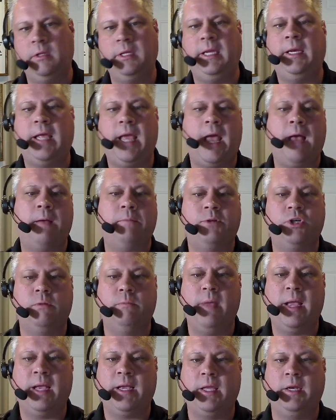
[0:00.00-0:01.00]
the lead
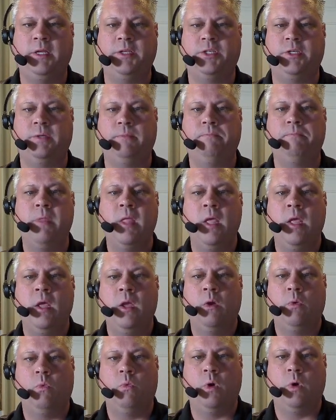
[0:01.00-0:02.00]
capture mechanism.
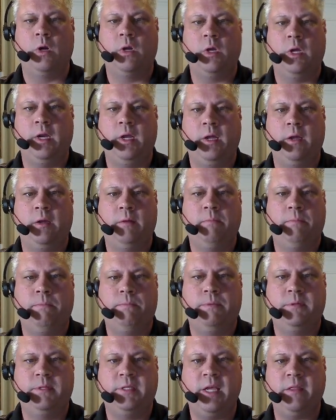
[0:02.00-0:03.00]
We're going to
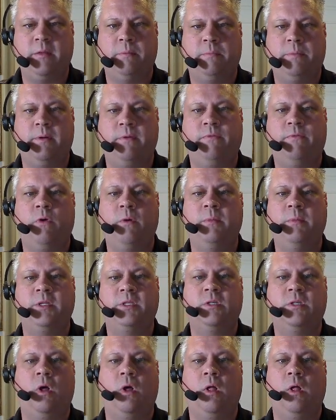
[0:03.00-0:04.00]
set the
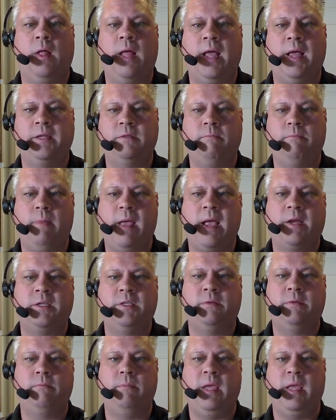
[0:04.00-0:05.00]
performance goal as
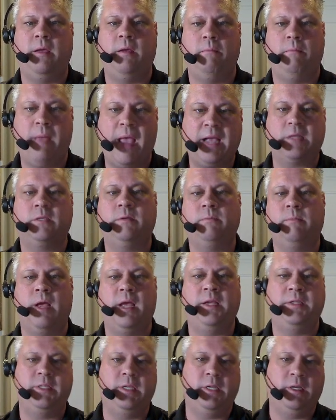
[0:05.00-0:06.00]

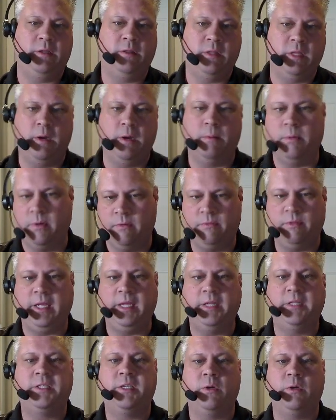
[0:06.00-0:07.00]
maximizing the number of
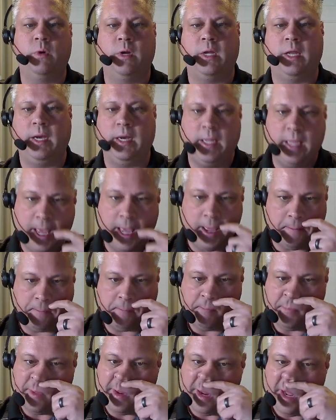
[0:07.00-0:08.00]
leads that we're going to get.
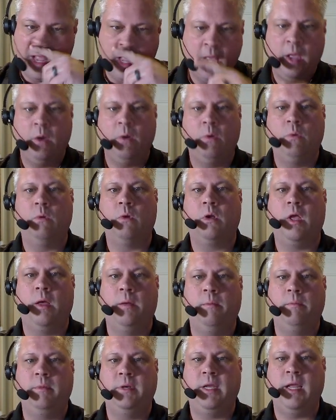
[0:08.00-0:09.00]
We'll
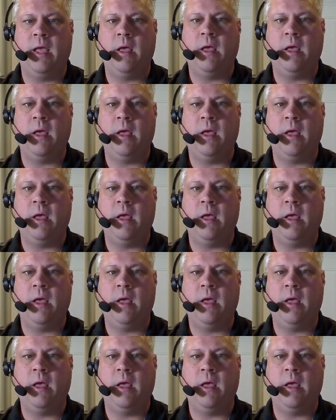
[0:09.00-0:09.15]
come